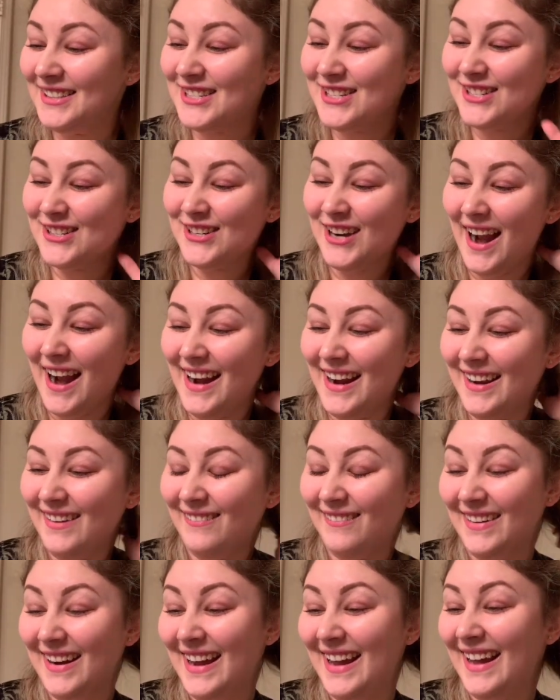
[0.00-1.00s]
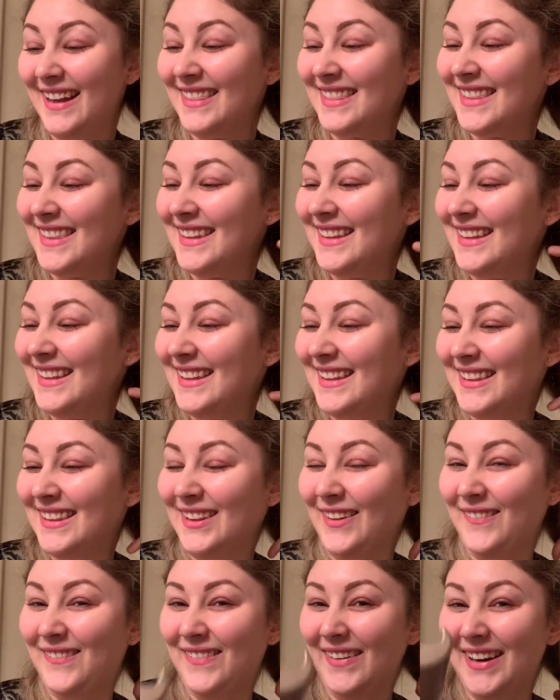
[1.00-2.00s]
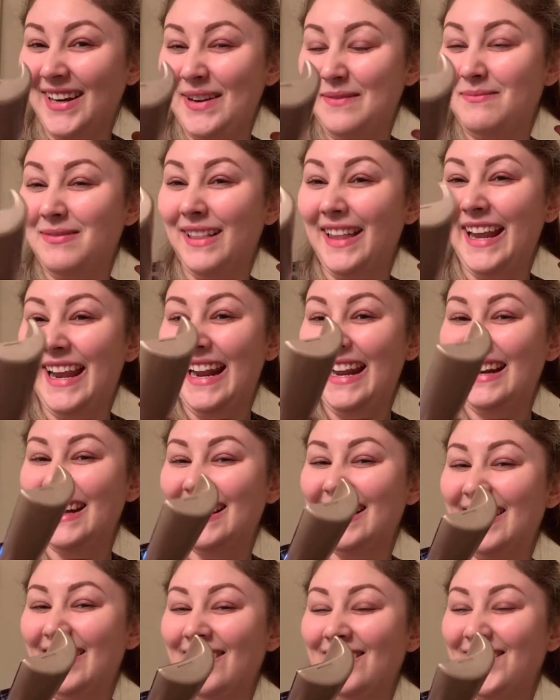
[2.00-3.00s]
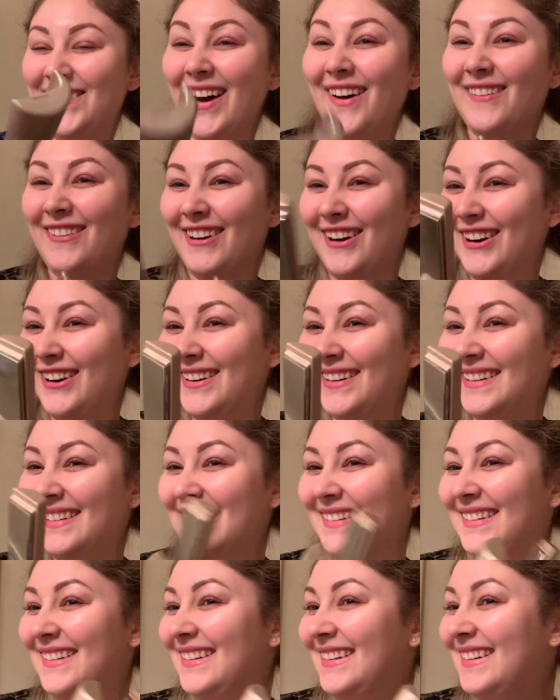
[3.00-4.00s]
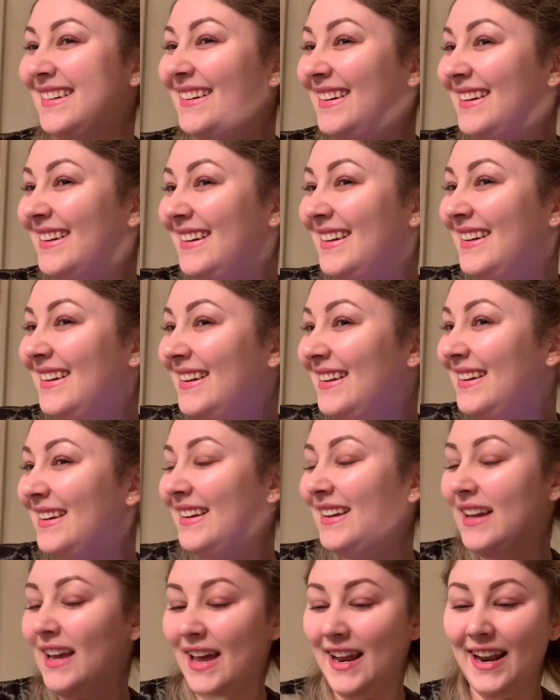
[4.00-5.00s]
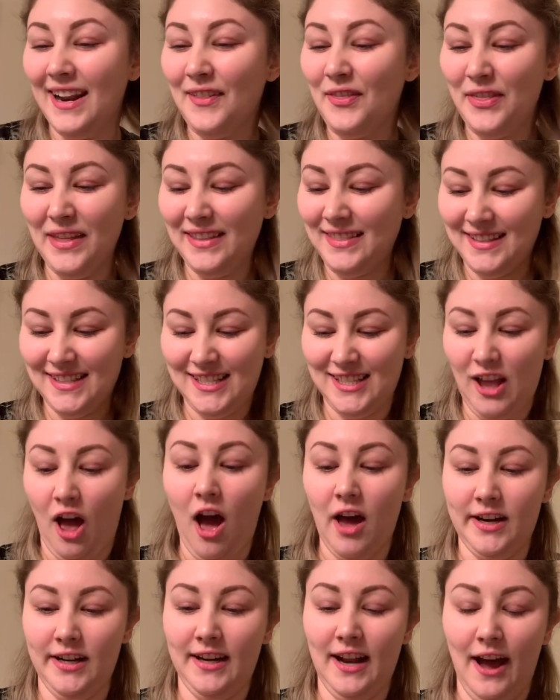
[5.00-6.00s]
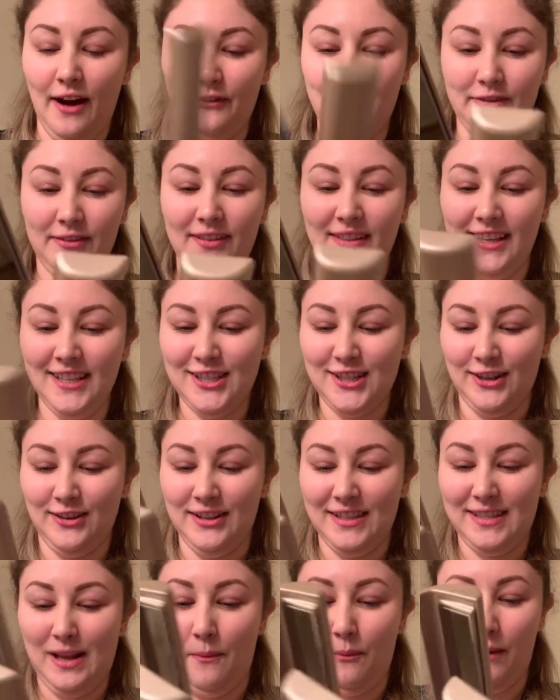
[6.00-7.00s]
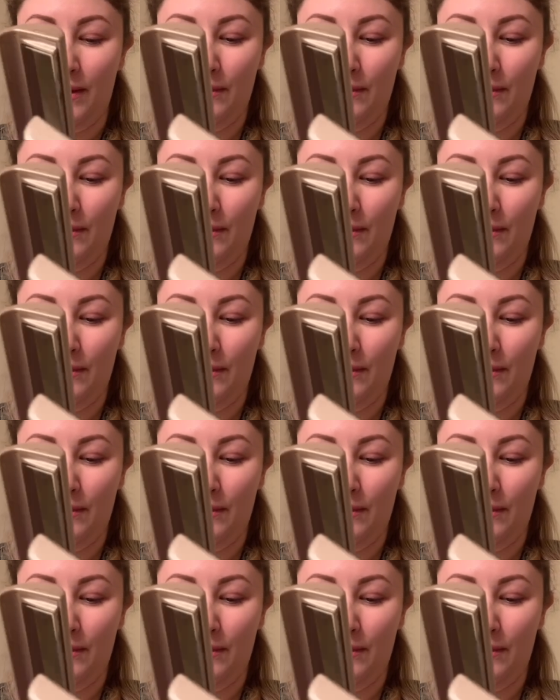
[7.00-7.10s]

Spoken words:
Let's try it with the funny plate forward. I don't think this is hot enough. Let's turn